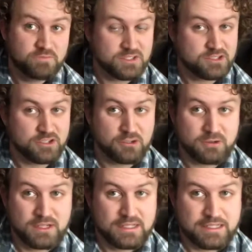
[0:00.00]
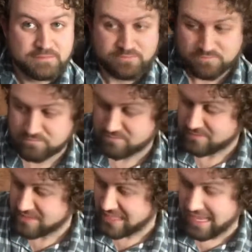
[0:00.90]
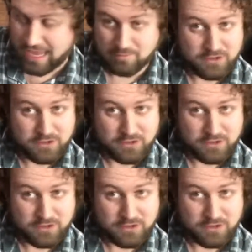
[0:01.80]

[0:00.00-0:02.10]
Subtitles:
So I'm